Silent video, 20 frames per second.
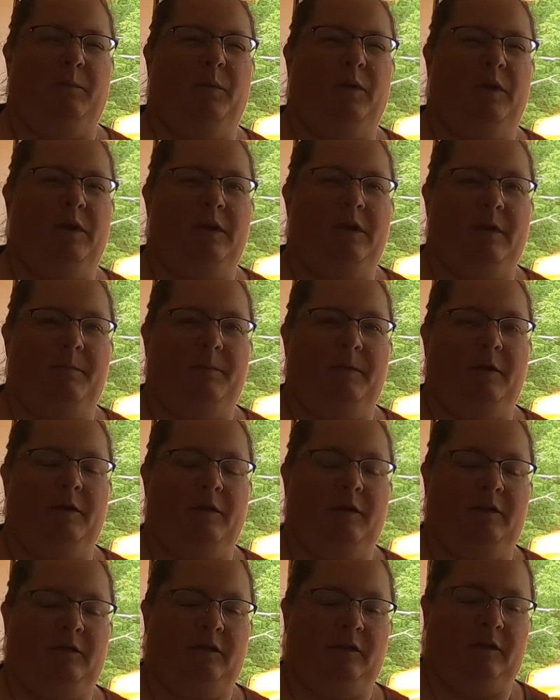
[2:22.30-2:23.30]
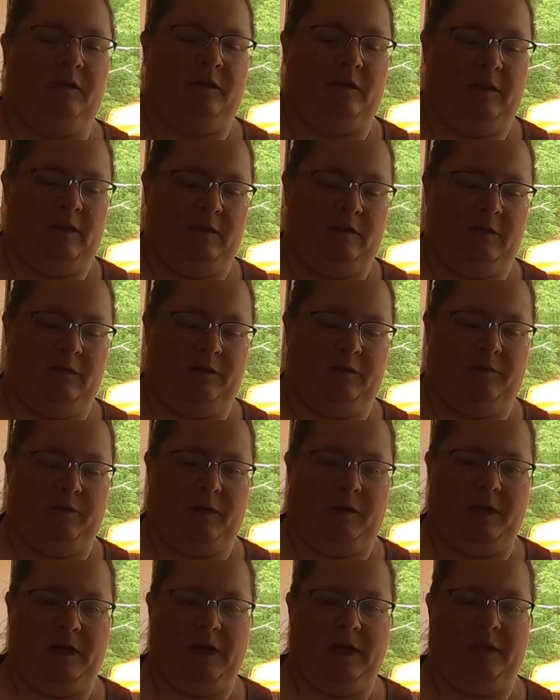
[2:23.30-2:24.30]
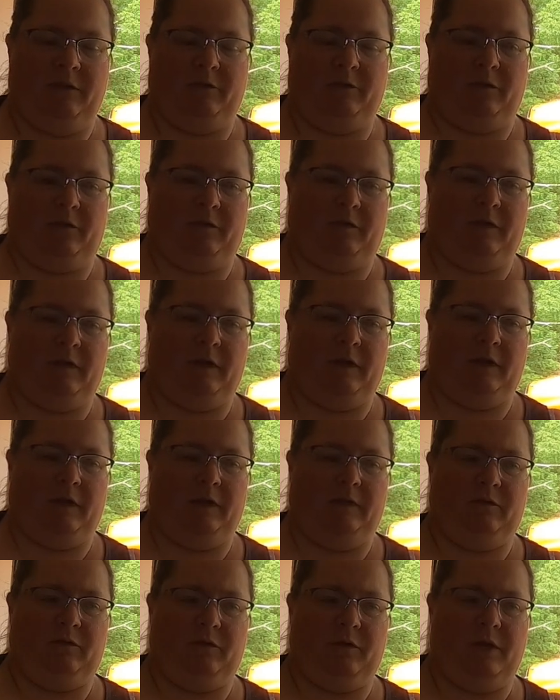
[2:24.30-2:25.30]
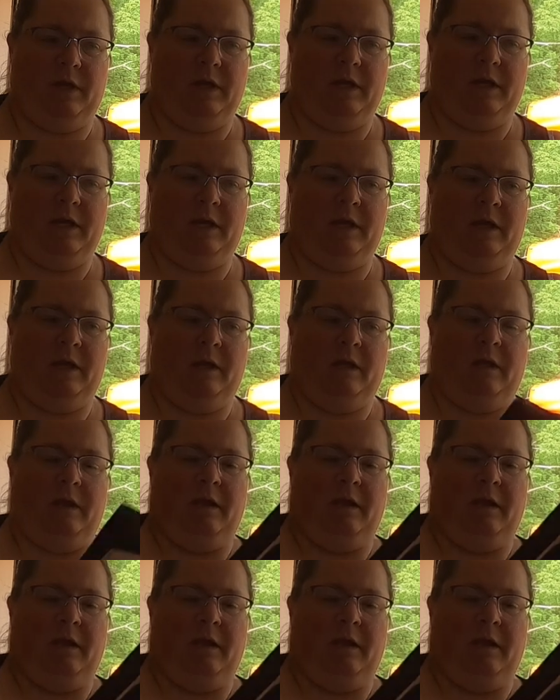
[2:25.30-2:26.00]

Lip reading: put it up there. It's just, it looks very interesting, intriguing.